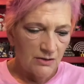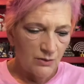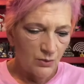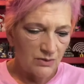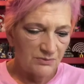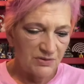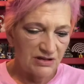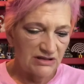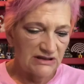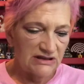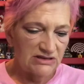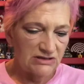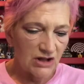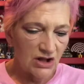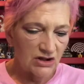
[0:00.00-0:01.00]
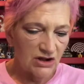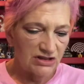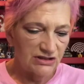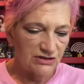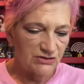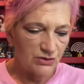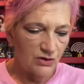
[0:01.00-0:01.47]
When police knock on
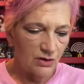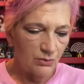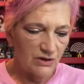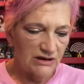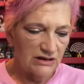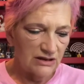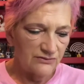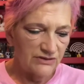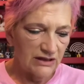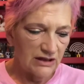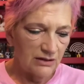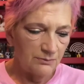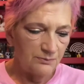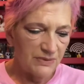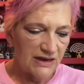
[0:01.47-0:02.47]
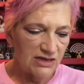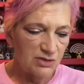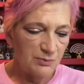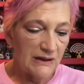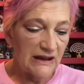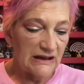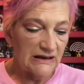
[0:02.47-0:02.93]
their door one evening,
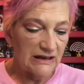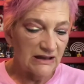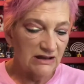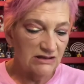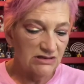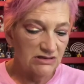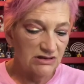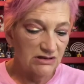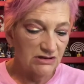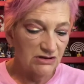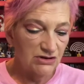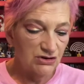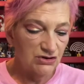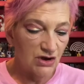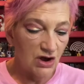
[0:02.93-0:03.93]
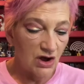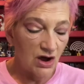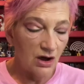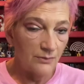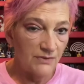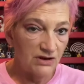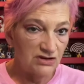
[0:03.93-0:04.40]
Beth panics.
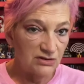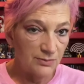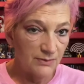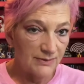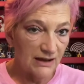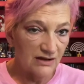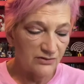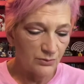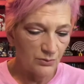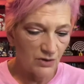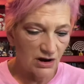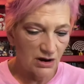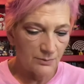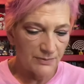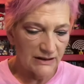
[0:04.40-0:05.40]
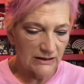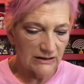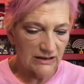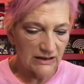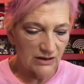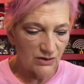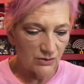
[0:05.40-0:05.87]
Tom should be back from work by
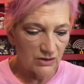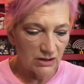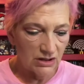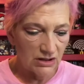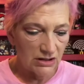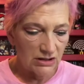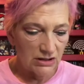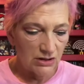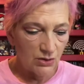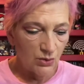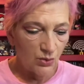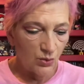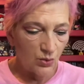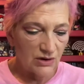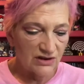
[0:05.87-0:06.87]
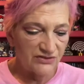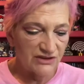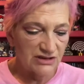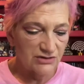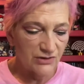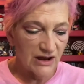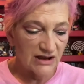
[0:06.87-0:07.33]
now. What if
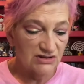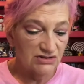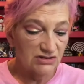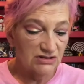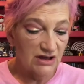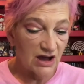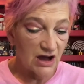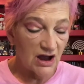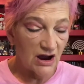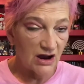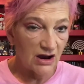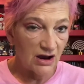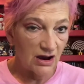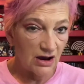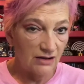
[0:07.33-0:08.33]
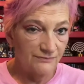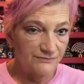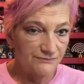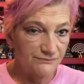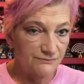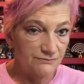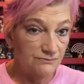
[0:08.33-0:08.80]
he's crashed his car?
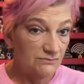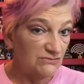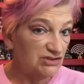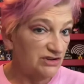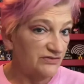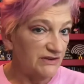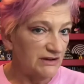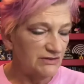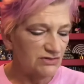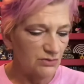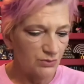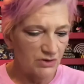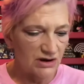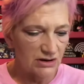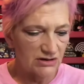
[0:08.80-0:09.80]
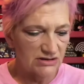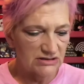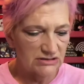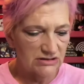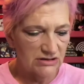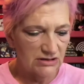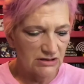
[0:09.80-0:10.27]
She fears the
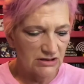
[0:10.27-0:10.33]
worst.